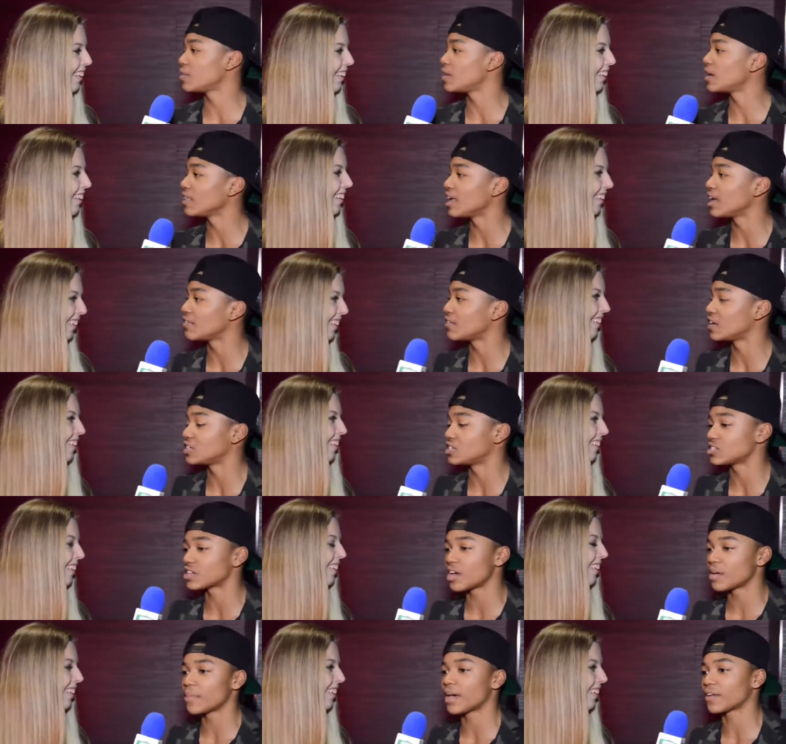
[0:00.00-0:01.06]
Speaker 1: my life. I just
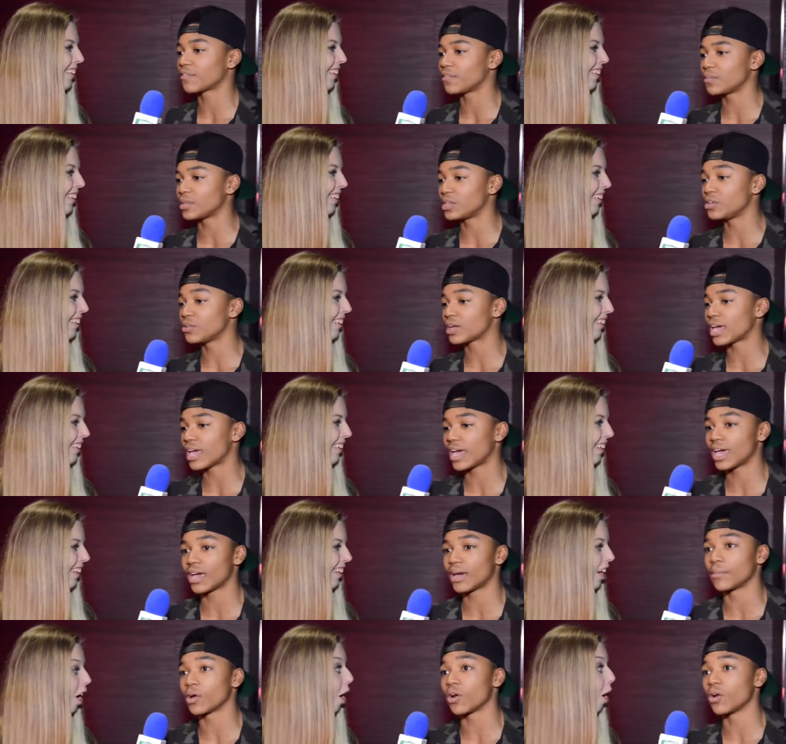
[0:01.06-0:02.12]
got back from the
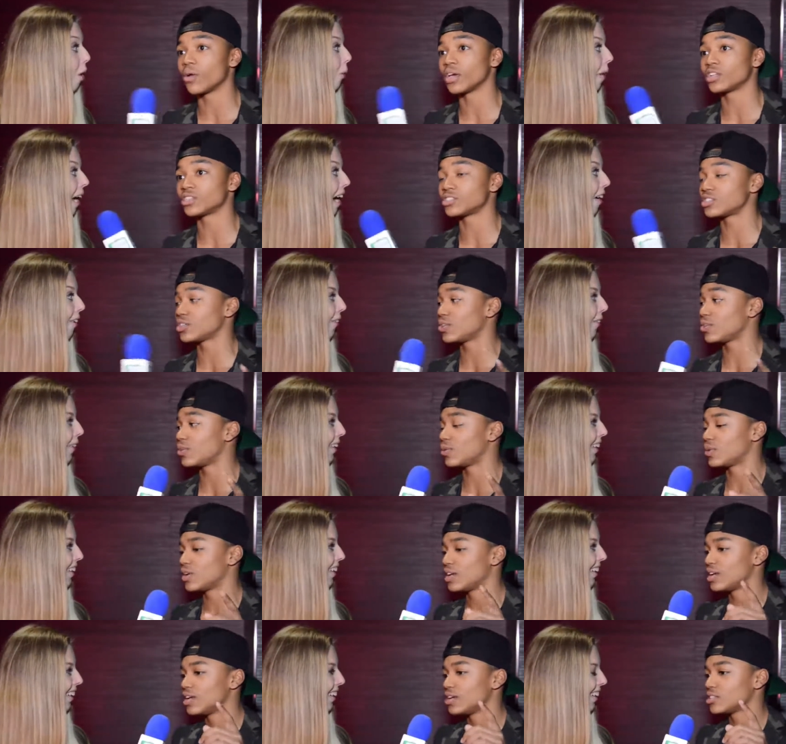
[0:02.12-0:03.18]
UK. I'm oh, going oh, wow.
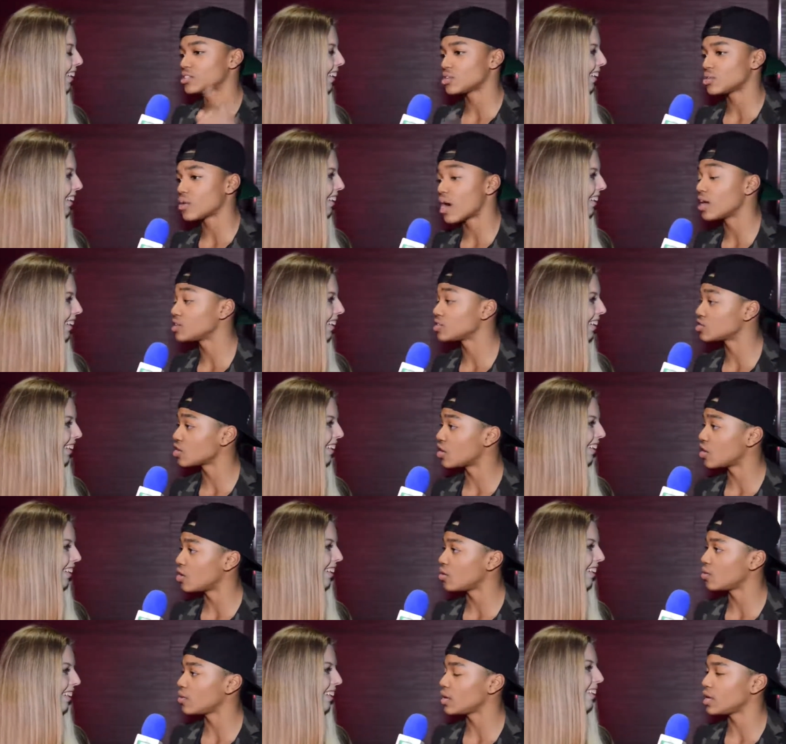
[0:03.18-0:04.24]
to
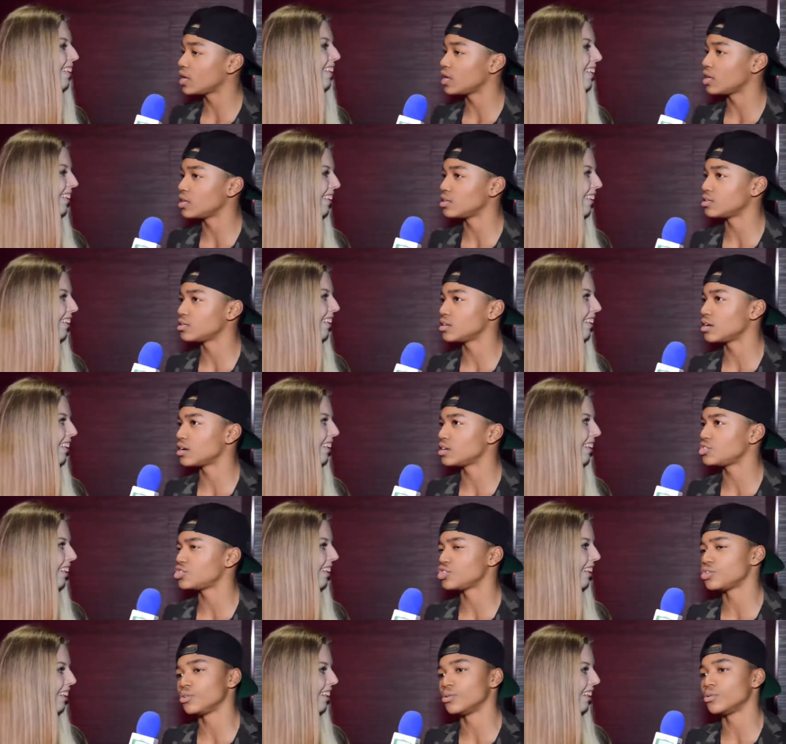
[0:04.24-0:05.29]
Toronto in uh,
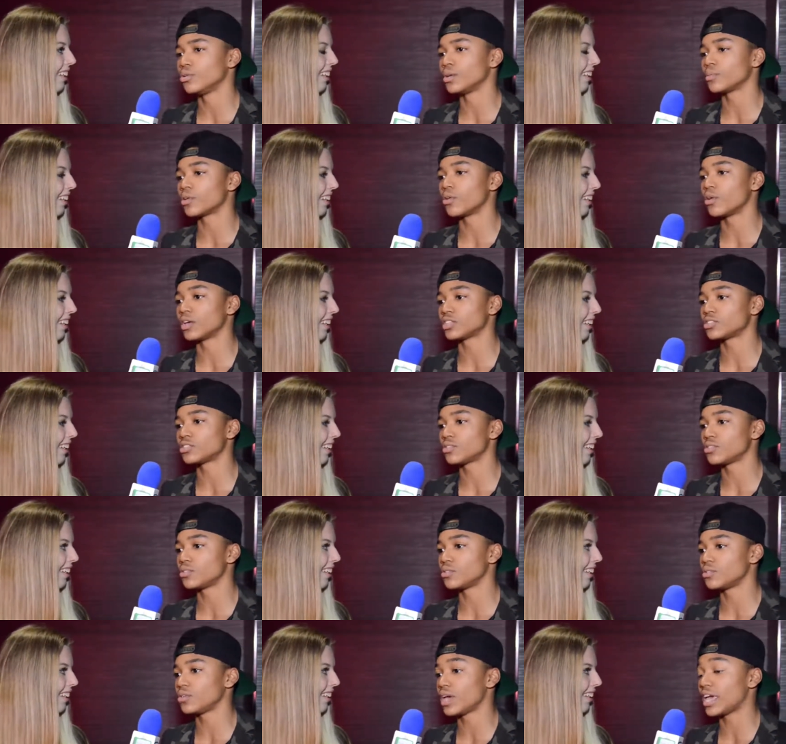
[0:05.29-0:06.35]
June. I'm going
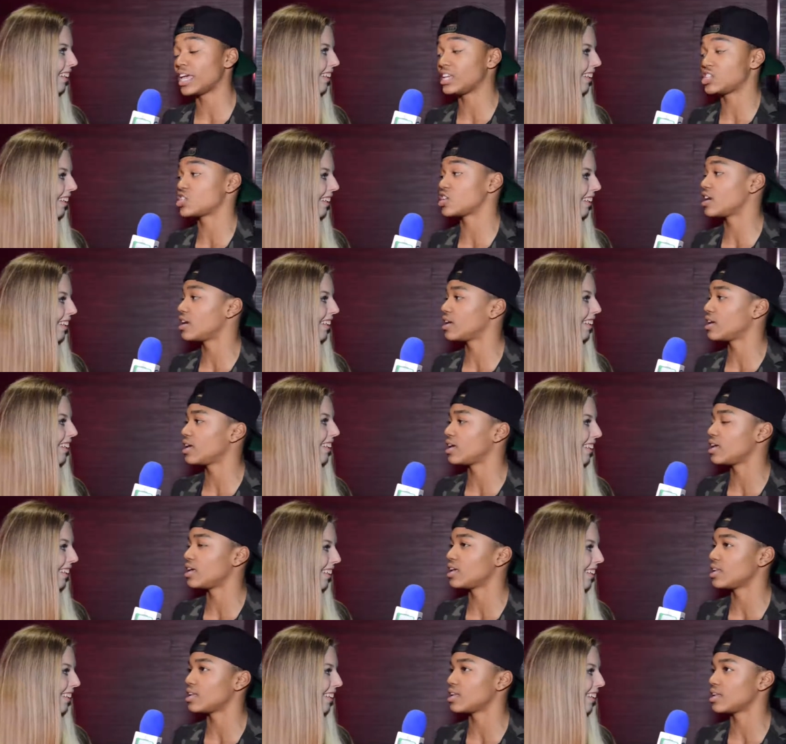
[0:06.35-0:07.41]
to Asia
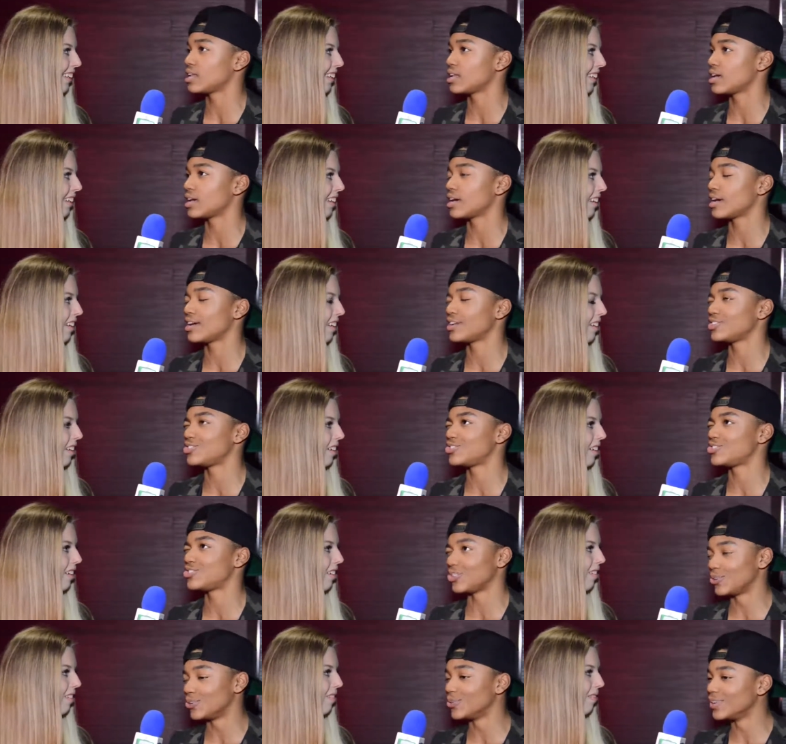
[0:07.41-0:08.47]
in uh,
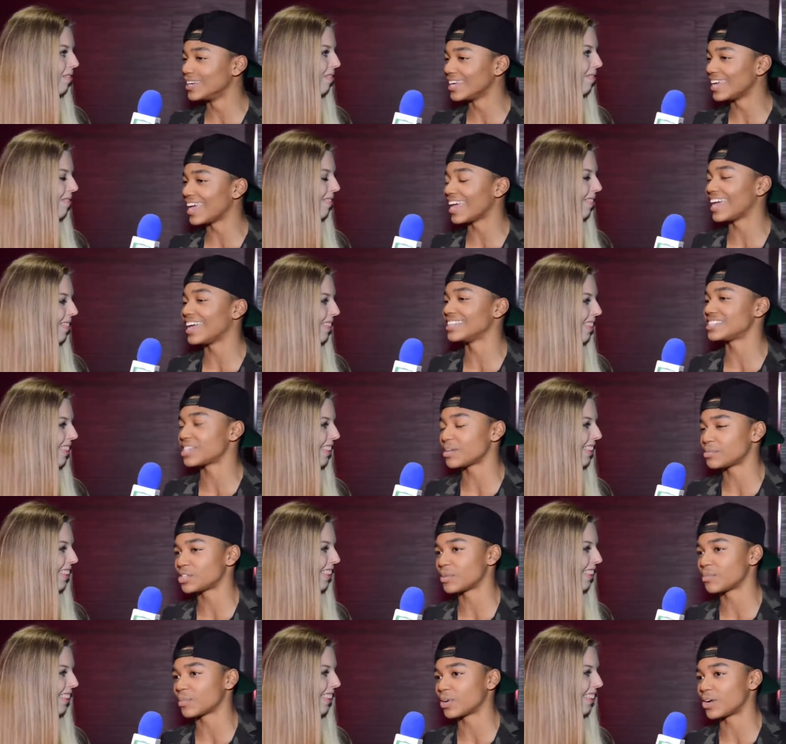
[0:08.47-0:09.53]
June and
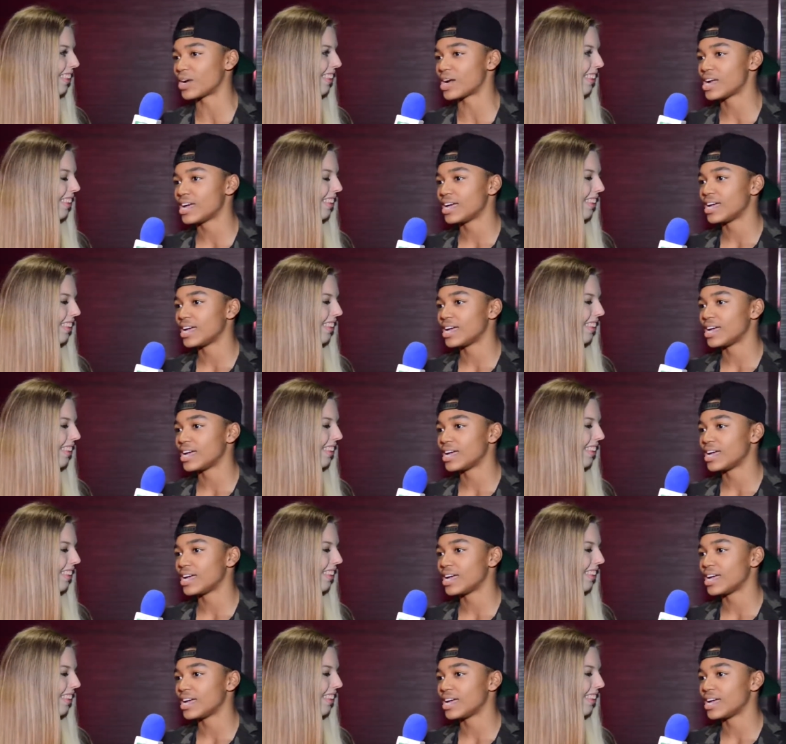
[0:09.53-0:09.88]
September.